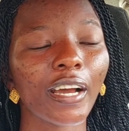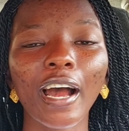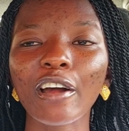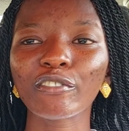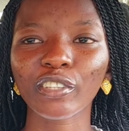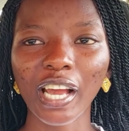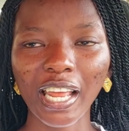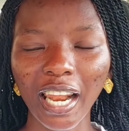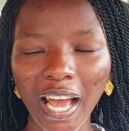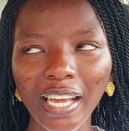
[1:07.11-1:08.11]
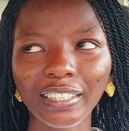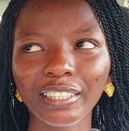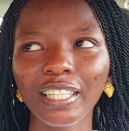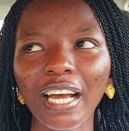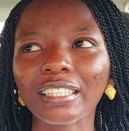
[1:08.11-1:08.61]
I
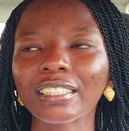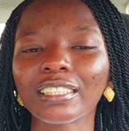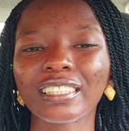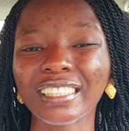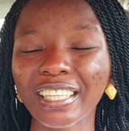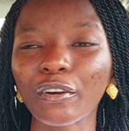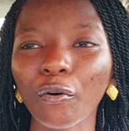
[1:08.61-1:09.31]
realized that the